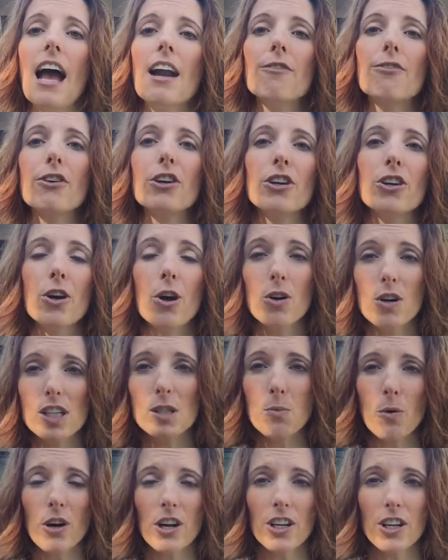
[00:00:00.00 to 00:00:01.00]
And for
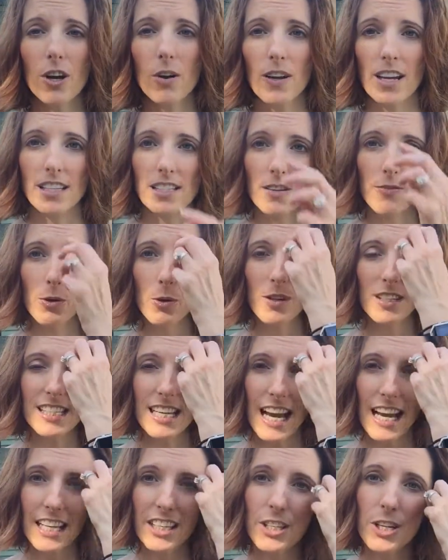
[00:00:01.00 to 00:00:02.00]
Yoga Sport yogis, if you
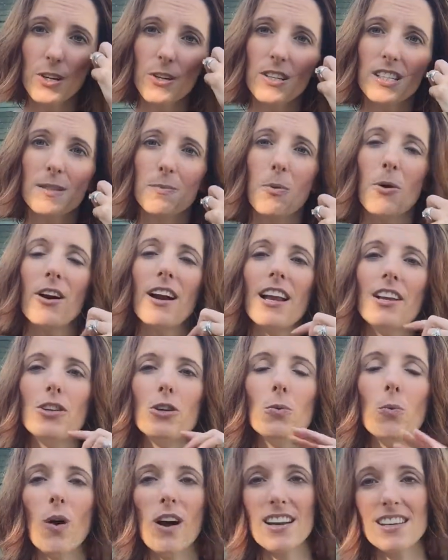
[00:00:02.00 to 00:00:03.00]
attend Yoga Sport
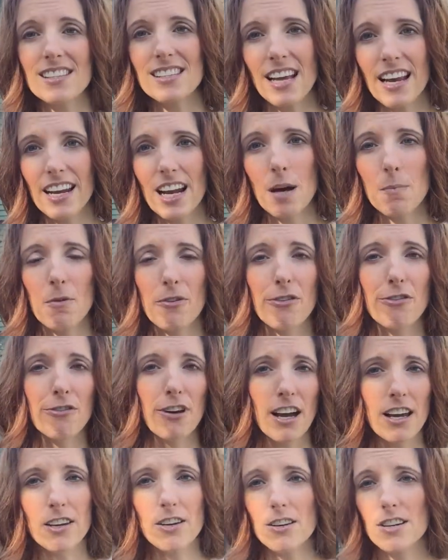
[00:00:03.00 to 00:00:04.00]
and you want to sign up a
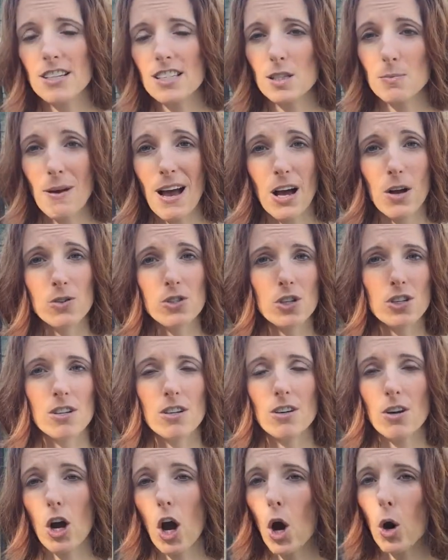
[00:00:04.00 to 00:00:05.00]
friend or a spouse or
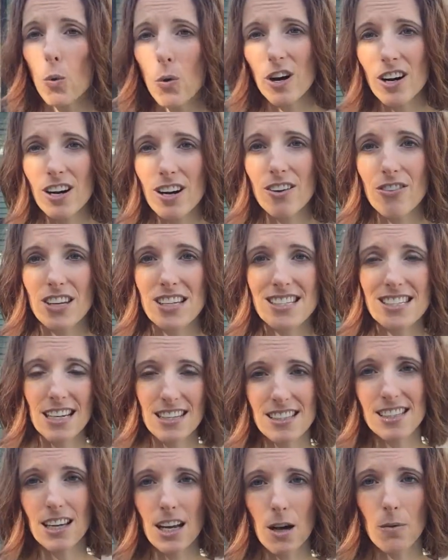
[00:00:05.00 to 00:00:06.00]
your coworker that
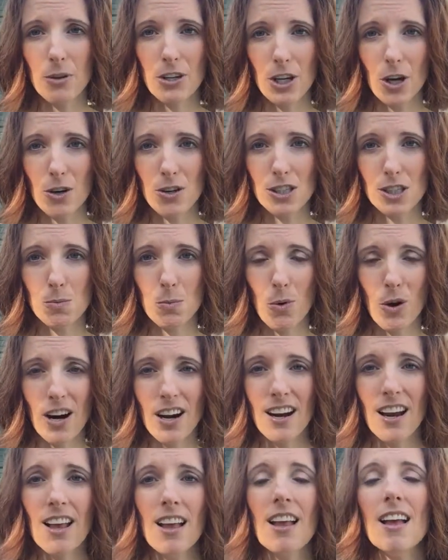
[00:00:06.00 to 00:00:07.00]
doesn't come to Yoga
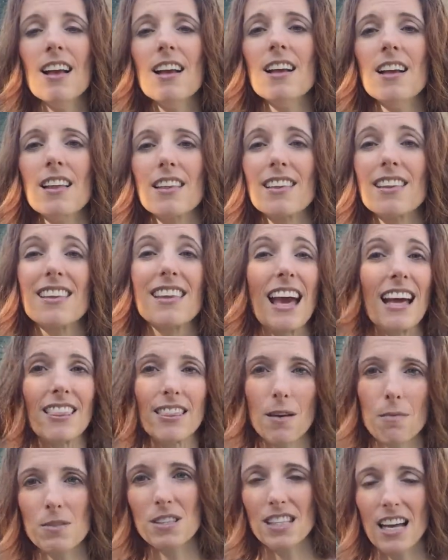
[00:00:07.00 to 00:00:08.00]
Sport,
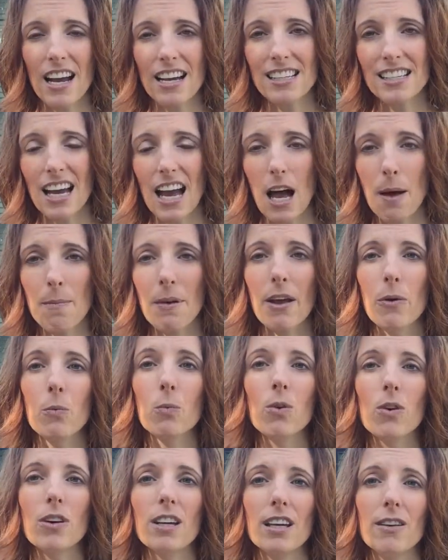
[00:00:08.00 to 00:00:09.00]
get them signed up
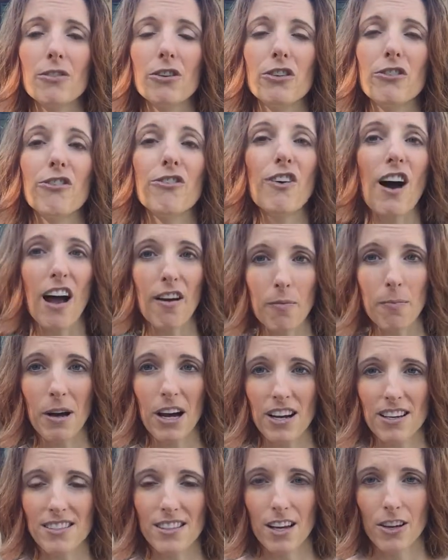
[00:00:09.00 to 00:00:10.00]
and we'll give you five
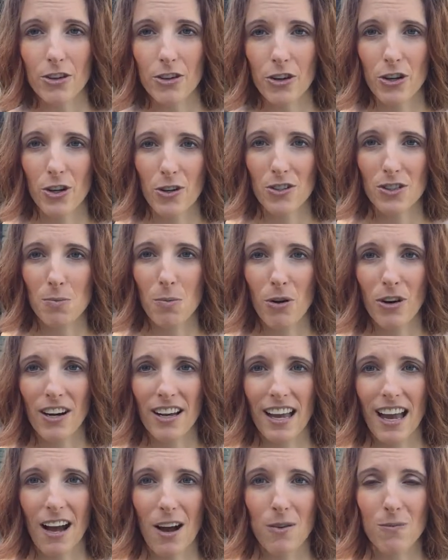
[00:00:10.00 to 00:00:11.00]
bucks on your
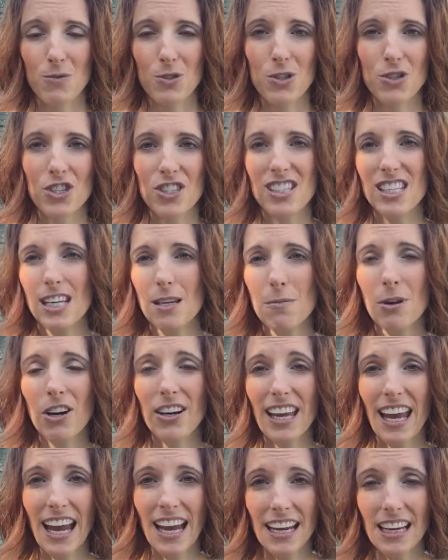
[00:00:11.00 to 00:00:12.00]
YogaSport account. So just
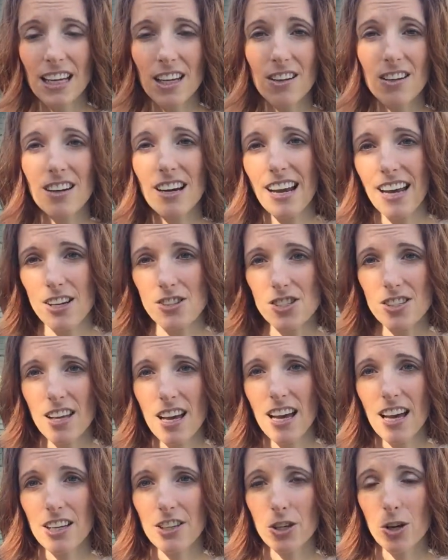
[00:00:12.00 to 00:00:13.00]
email Katie or
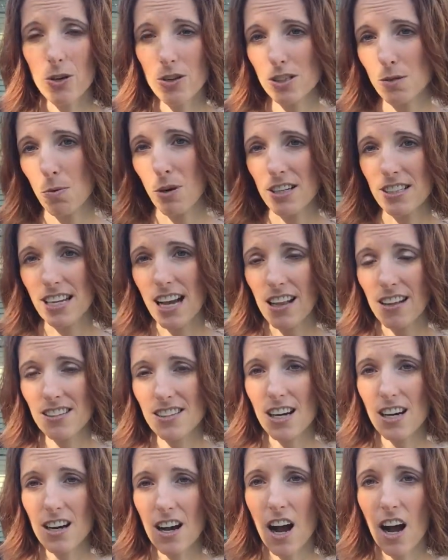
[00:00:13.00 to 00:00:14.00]
Angela at
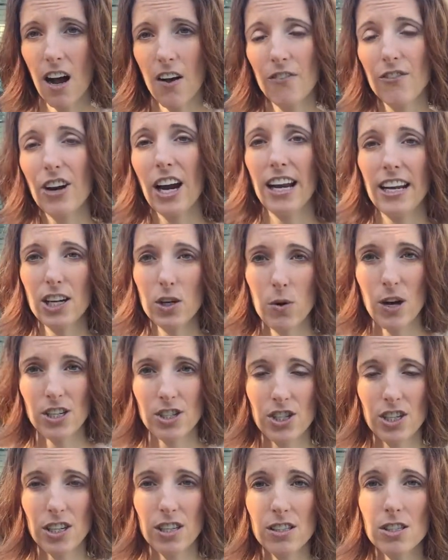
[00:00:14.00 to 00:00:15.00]
yogasportdallas.com for any
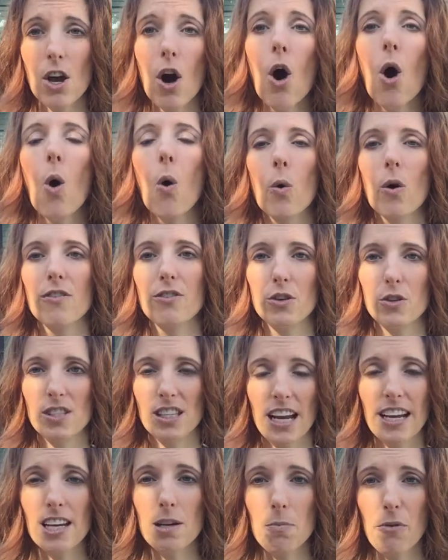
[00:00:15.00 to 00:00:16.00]
questions or if you
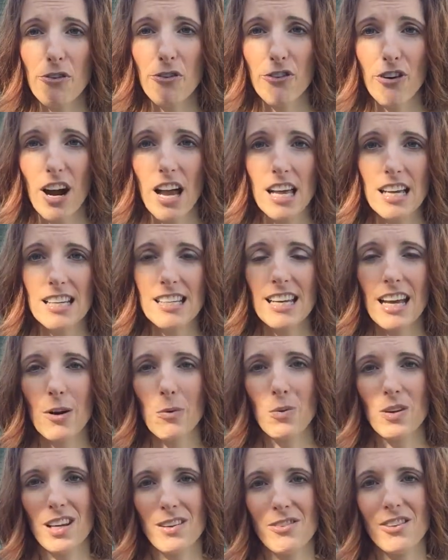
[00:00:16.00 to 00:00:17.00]
signed up a friend
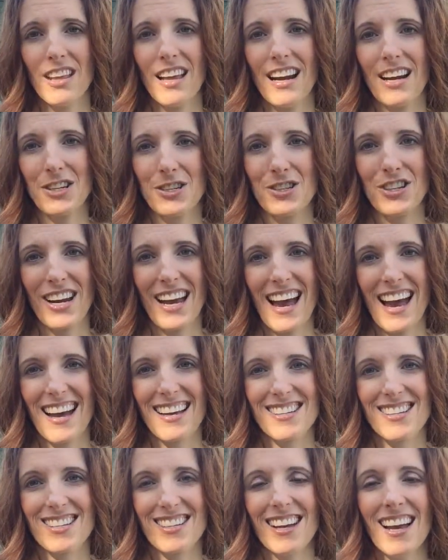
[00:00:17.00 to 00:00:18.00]
and we'll give you that extra
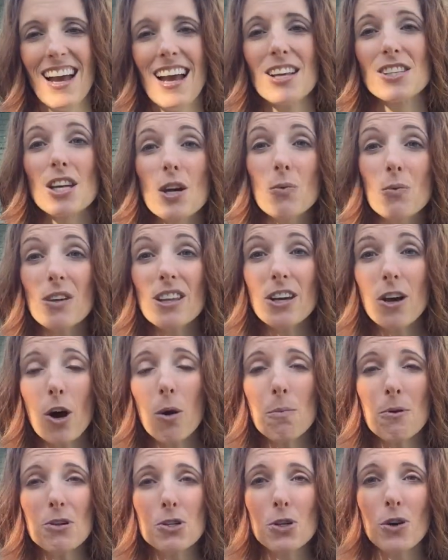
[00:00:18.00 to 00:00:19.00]
cash. So I really
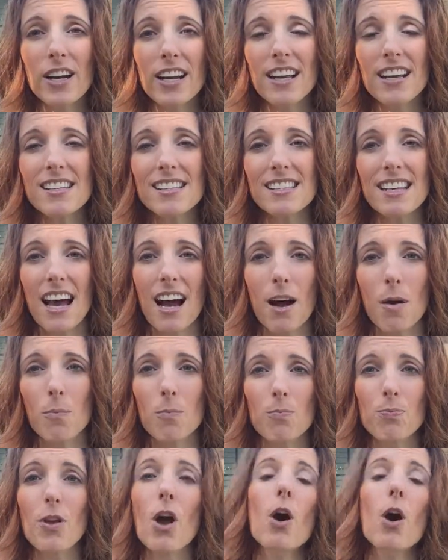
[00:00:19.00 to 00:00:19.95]
hope you join us. Um,